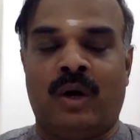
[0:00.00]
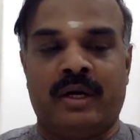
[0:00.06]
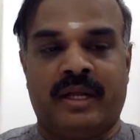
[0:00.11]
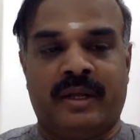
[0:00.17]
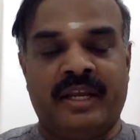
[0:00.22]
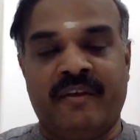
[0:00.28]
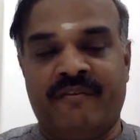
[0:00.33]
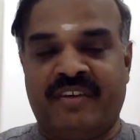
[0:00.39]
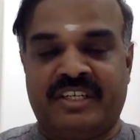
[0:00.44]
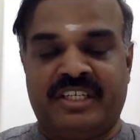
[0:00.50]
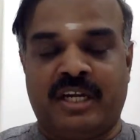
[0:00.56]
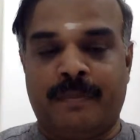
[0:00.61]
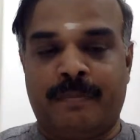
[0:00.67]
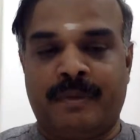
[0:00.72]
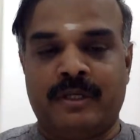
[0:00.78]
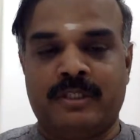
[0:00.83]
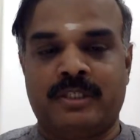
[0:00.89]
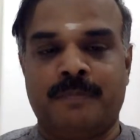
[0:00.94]
efficient
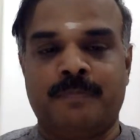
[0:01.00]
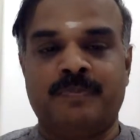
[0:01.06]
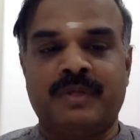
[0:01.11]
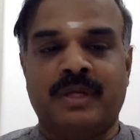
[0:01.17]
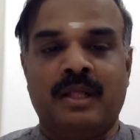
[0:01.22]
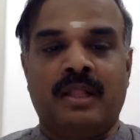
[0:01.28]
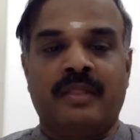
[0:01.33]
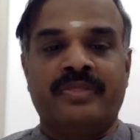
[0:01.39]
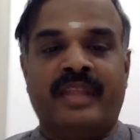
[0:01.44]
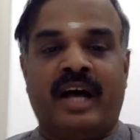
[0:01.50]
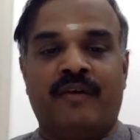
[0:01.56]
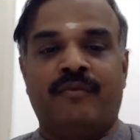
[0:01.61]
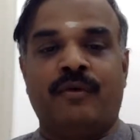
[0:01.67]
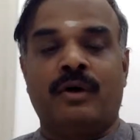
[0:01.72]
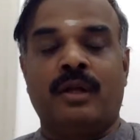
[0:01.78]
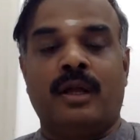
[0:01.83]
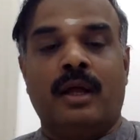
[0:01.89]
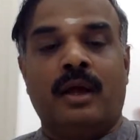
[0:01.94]
person.
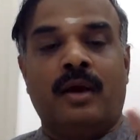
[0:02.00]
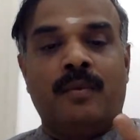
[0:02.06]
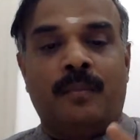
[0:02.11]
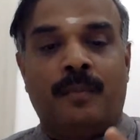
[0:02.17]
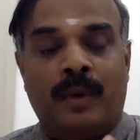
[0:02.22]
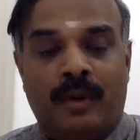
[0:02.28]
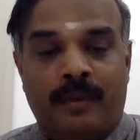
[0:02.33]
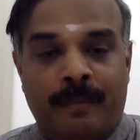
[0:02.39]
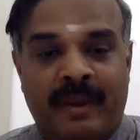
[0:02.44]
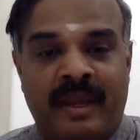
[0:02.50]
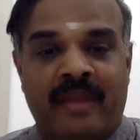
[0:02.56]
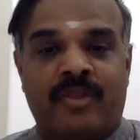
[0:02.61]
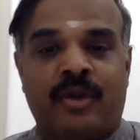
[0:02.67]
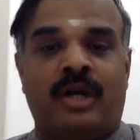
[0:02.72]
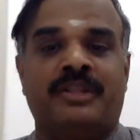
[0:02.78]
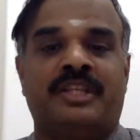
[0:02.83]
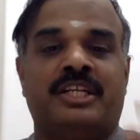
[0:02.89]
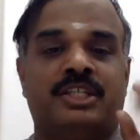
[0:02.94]
Therefore, based
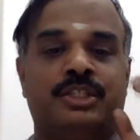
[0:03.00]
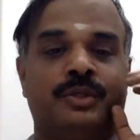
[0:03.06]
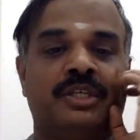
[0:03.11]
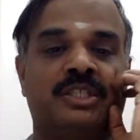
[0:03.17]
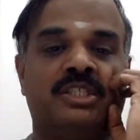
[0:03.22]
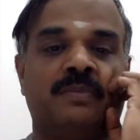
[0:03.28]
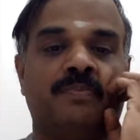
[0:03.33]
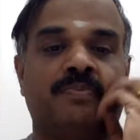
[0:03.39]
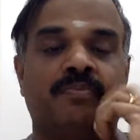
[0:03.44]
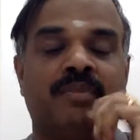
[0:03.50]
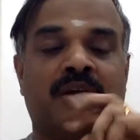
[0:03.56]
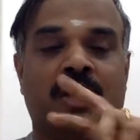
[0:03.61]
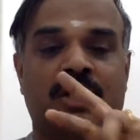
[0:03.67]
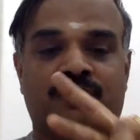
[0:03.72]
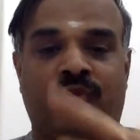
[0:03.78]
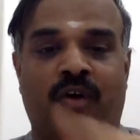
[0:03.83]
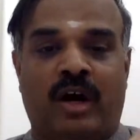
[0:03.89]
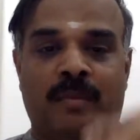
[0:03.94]
on this twist, because
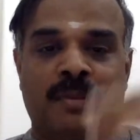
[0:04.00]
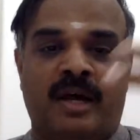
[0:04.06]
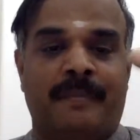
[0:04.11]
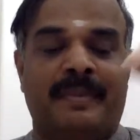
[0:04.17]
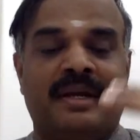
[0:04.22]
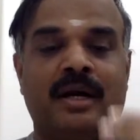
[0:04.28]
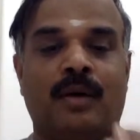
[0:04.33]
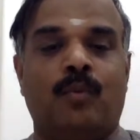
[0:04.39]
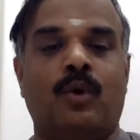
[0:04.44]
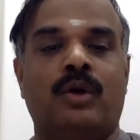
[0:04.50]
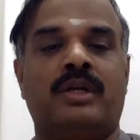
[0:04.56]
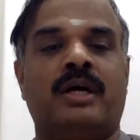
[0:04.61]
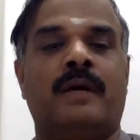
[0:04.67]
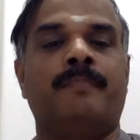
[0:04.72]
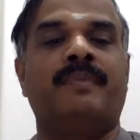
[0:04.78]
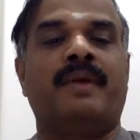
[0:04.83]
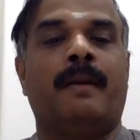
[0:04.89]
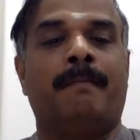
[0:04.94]
formula become
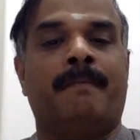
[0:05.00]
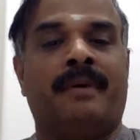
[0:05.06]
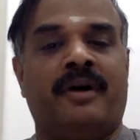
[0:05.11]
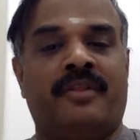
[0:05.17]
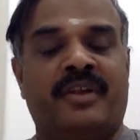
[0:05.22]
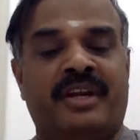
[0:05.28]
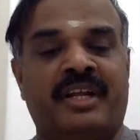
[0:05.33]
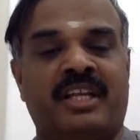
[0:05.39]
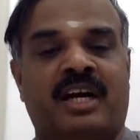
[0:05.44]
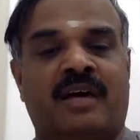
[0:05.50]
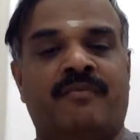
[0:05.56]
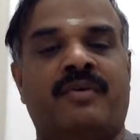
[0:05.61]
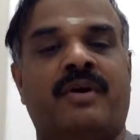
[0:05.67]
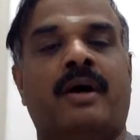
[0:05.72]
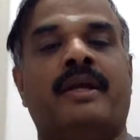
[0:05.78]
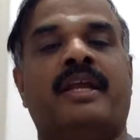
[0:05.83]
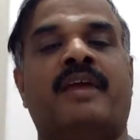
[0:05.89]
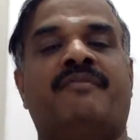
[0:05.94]
ulta, percentage of
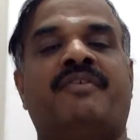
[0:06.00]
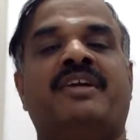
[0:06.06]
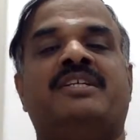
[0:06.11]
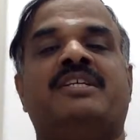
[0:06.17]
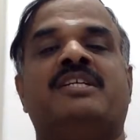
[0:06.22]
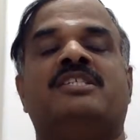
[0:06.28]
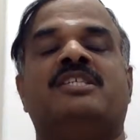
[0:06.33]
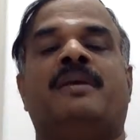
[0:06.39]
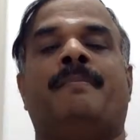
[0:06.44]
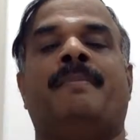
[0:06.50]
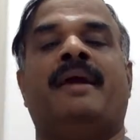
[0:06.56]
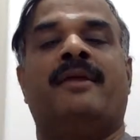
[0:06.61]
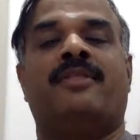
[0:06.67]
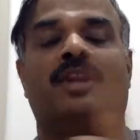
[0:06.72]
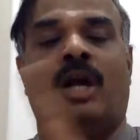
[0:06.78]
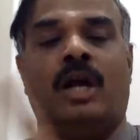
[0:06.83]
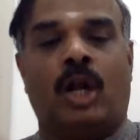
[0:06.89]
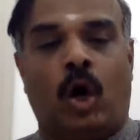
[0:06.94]
efficiency
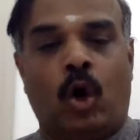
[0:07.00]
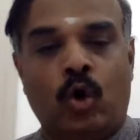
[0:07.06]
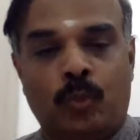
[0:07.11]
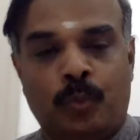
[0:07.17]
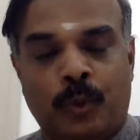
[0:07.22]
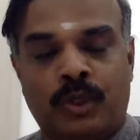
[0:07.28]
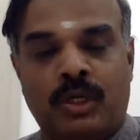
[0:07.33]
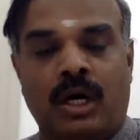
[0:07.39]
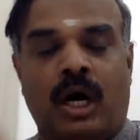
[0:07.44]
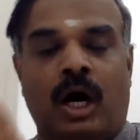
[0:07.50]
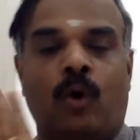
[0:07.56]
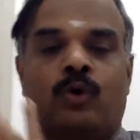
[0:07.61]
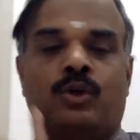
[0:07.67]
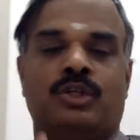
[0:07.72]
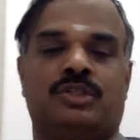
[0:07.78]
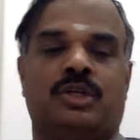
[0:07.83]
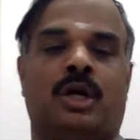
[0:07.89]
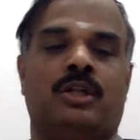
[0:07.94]
based on output, how
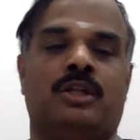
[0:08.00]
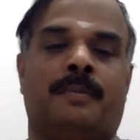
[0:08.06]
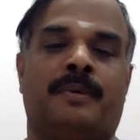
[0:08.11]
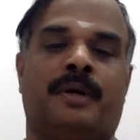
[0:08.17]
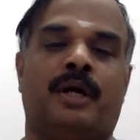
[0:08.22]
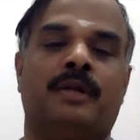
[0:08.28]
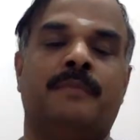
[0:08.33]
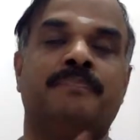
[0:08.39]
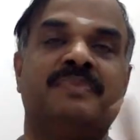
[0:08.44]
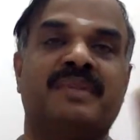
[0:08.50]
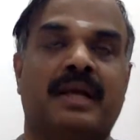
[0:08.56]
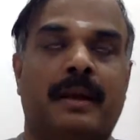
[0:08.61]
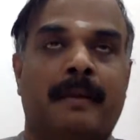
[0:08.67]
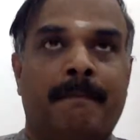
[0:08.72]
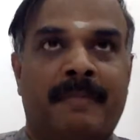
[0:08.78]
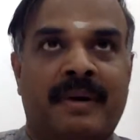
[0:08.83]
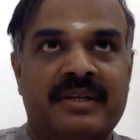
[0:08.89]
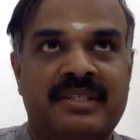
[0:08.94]
to solve the problem.
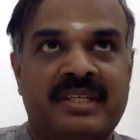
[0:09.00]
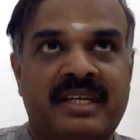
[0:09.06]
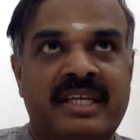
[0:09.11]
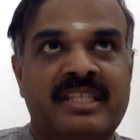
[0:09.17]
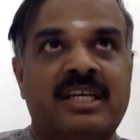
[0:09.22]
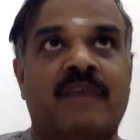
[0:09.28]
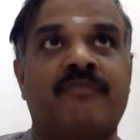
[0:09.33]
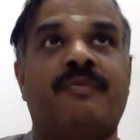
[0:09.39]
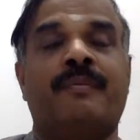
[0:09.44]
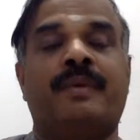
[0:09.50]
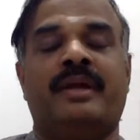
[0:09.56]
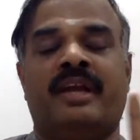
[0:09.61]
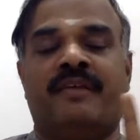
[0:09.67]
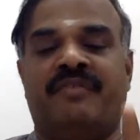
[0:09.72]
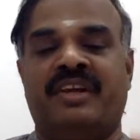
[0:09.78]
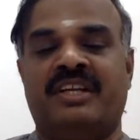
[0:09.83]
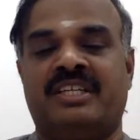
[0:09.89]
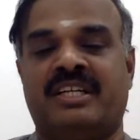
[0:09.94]
Percentage of
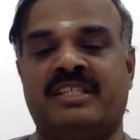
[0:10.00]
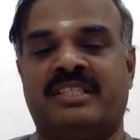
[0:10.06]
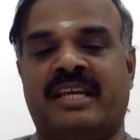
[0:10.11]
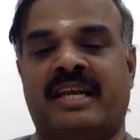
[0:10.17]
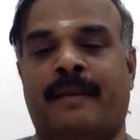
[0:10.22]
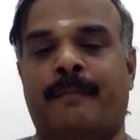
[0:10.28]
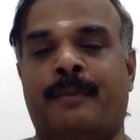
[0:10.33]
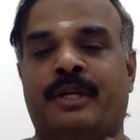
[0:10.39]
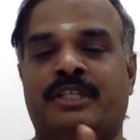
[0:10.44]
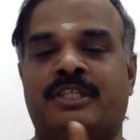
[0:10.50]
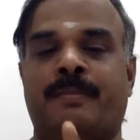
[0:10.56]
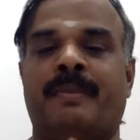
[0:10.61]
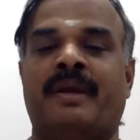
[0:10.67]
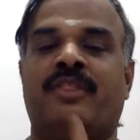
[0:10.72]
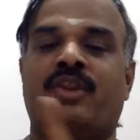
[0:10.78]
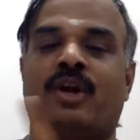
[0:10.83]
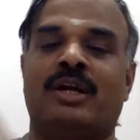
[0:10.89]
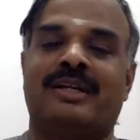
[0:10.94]
efficiency computation
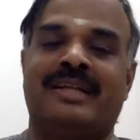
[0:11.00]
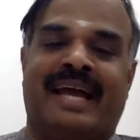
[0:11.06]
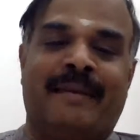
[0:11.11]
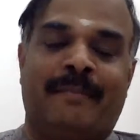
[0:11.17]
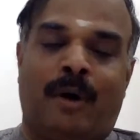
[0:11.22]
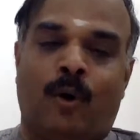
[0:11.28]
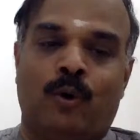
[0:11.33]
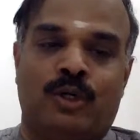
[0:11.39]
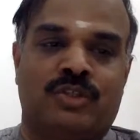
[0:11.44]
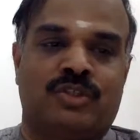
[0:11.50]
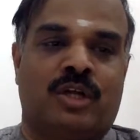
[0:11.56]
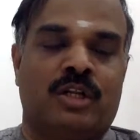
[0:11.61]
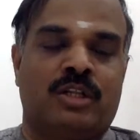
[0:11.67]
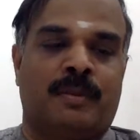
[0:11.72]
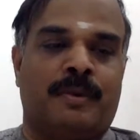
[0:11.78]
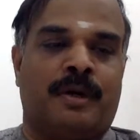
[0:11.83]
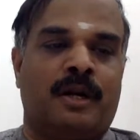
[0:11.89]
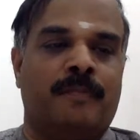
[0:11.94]
based on time, how to solve
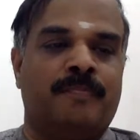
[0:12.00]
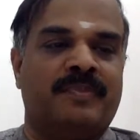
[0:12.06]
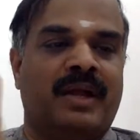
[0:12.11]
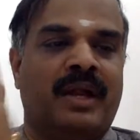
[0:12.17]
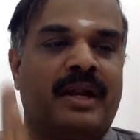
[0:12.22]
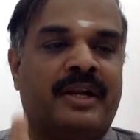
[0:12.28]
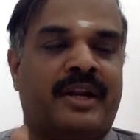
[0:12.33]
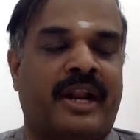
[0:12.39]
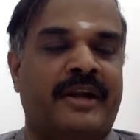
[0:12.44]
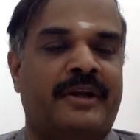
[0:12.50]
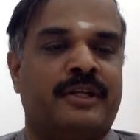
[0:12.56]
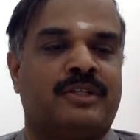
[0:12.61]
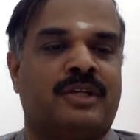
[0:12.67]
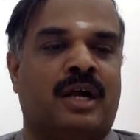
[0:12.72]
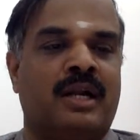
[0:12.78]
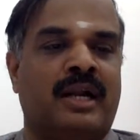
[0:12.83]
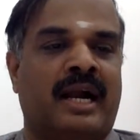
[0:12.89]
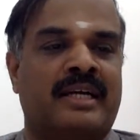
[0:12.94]
the problem. Try to
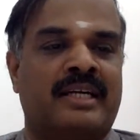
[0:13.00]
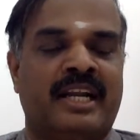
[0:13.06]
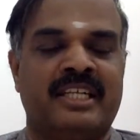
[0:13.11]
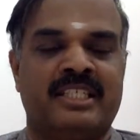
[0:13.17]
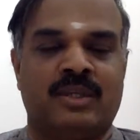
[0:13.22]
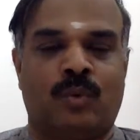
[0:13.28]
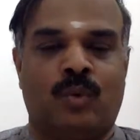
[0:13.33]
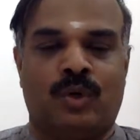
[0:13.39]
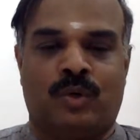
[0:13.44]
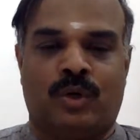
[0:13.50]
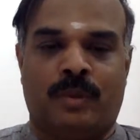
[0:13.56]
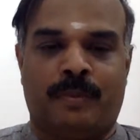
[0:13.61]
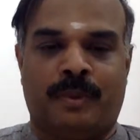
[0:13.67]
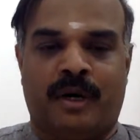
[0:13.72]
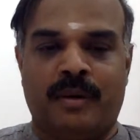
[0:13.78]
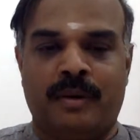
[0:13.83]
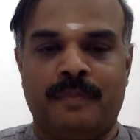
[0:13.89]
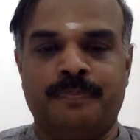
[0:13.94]
solve at least one
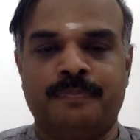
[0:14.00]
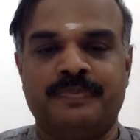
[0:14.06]
problem.